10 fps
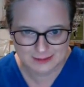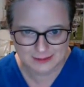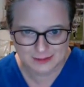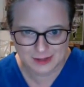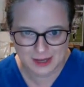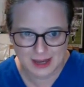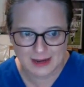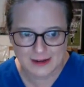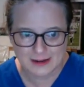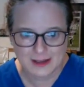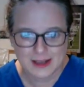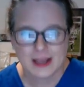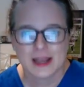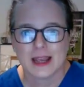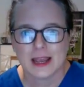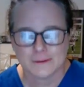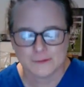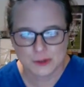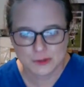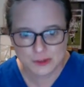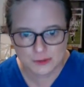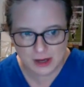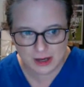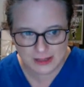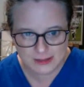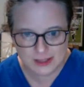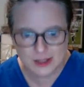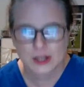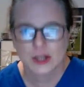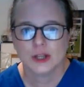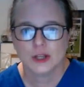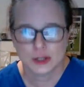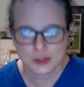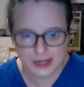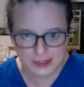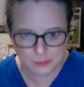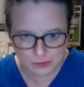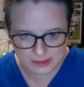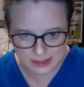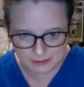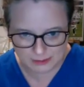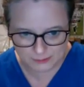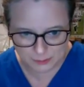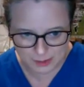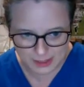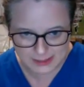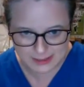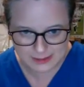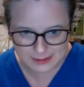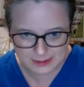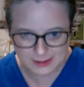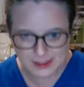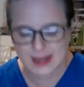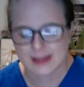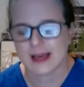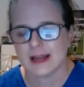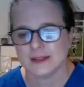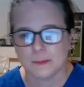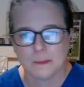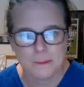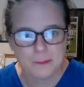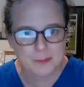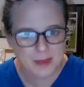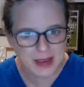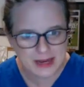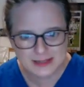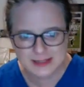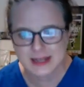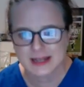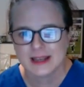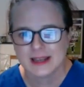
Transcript: Okay? If you do not, your grade will suffer for it. Okay, that is basic